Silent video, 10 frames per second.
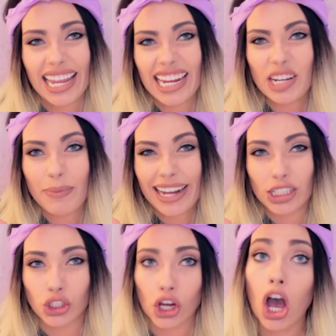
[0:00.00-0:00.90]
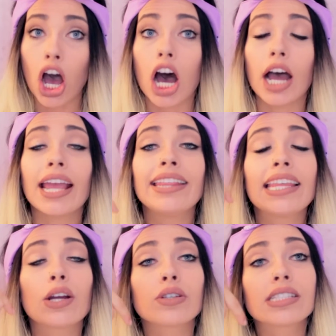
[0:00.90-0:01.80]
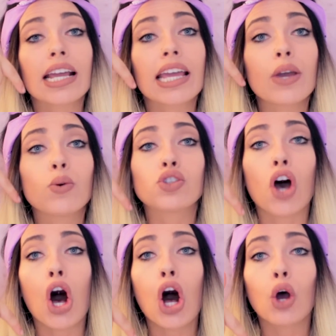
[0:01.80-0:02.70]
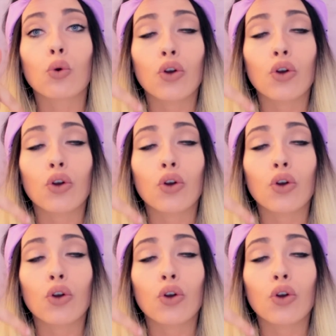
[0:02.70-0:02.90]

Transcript: in my jaw and there was like it was all